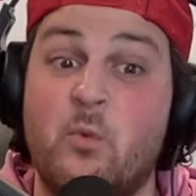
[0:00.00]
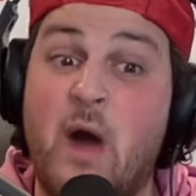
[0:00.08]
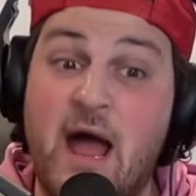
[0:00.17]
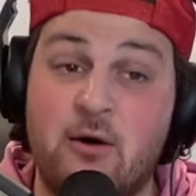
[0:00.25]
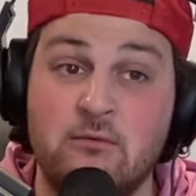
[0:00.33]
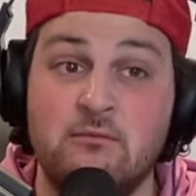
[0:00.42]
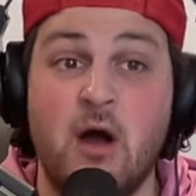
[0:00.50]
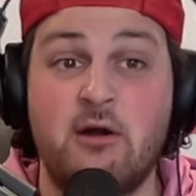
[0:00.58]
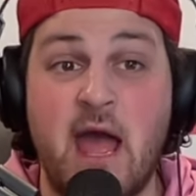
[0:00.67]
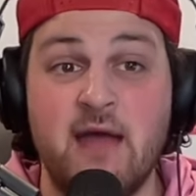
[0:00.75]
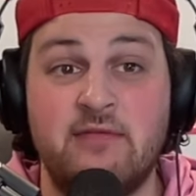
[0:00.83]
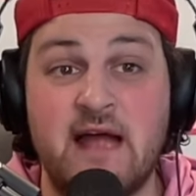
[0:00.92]
Wow,
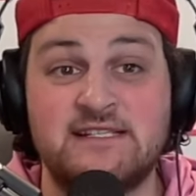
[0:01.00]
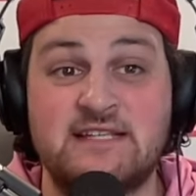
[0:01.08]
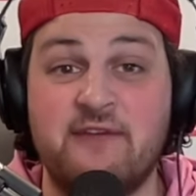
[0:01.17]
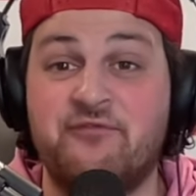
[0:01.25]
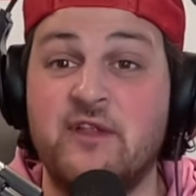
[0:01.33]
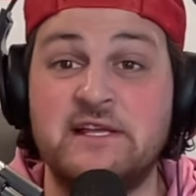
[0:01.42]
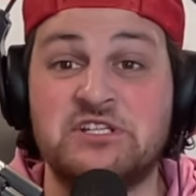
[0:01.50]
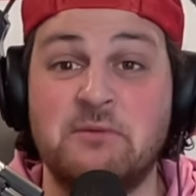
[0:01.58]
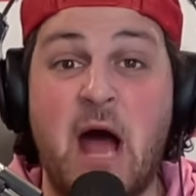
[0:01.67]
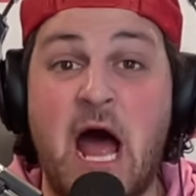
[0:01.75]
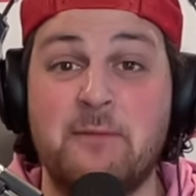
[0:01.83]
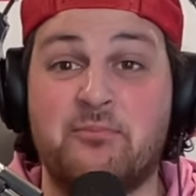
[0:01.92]
okay, that's definitely some
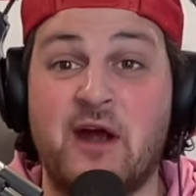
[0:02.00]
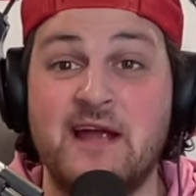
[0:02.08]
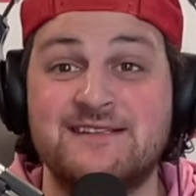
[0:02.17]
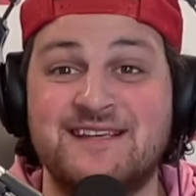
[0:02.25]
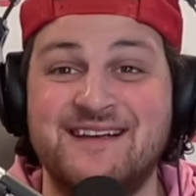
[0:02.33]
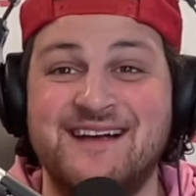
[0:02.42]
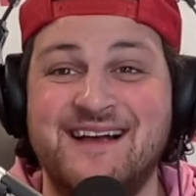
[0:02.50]
high praise.